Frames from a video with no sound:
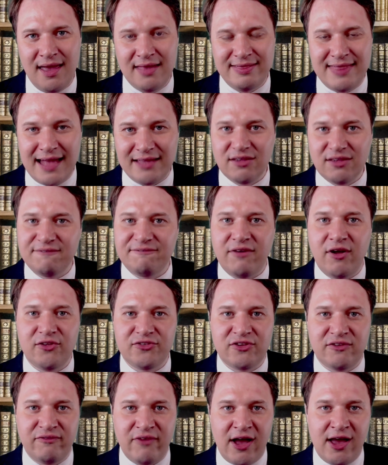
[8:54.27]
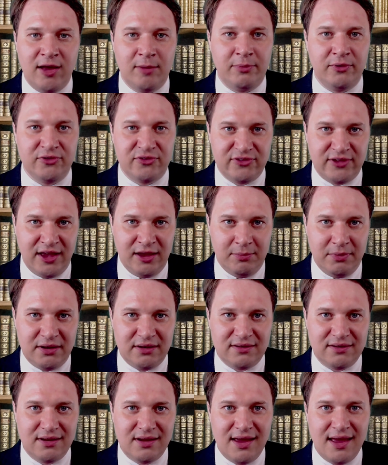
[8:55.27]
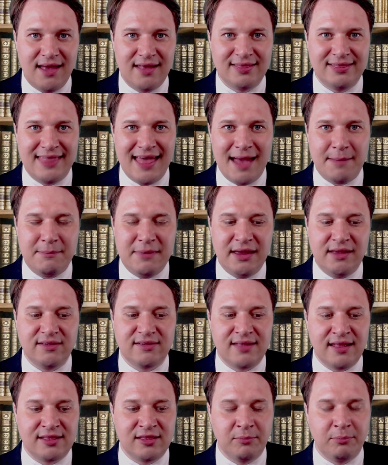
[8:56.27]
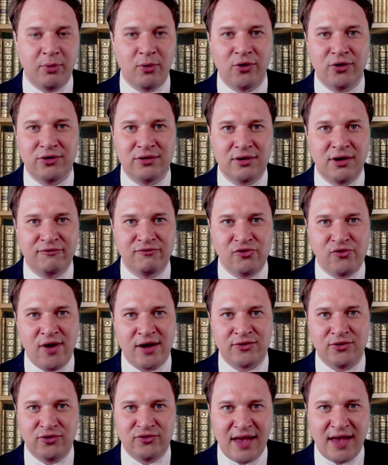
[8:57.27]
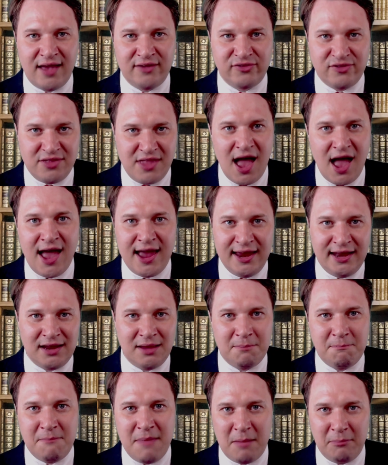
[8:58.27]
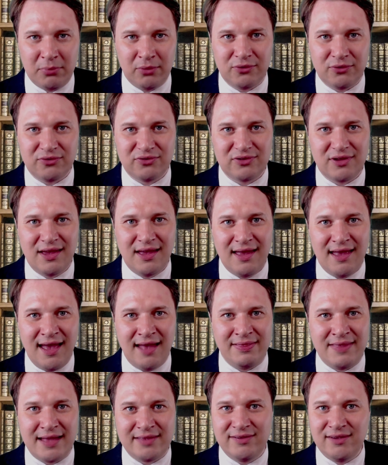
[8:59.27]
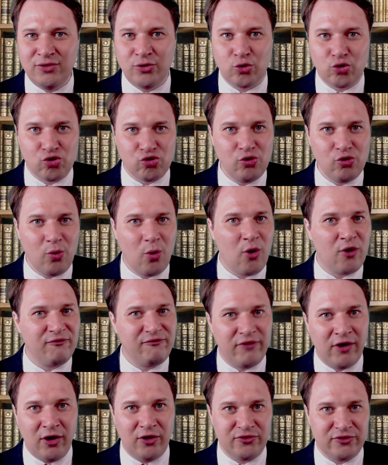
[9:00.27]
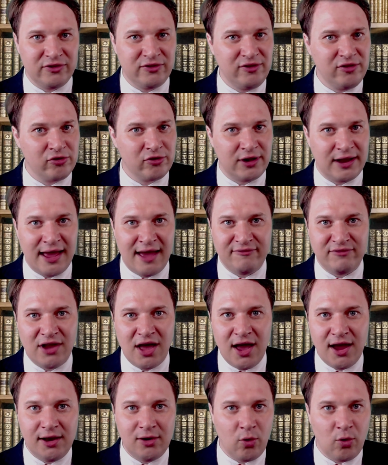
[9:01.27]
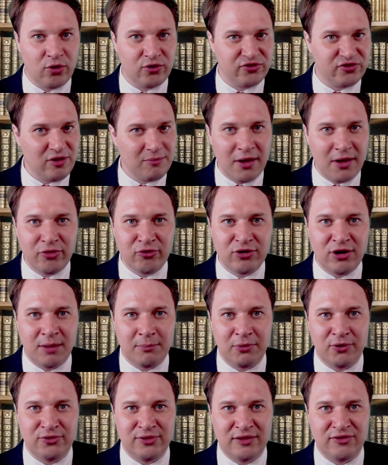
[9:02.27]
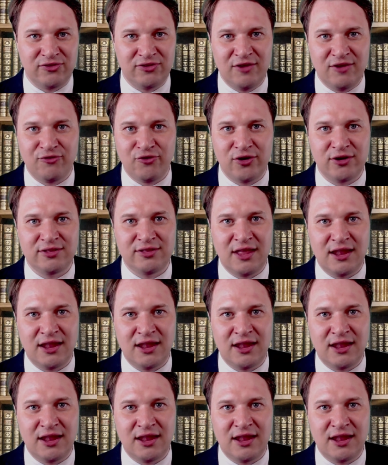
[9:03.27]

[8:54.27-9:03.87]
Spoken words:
That's a falsifiable statement. That means that the Board of Directors has 9 members, and that's either true or false. It's either going to have 9 or some other number that's different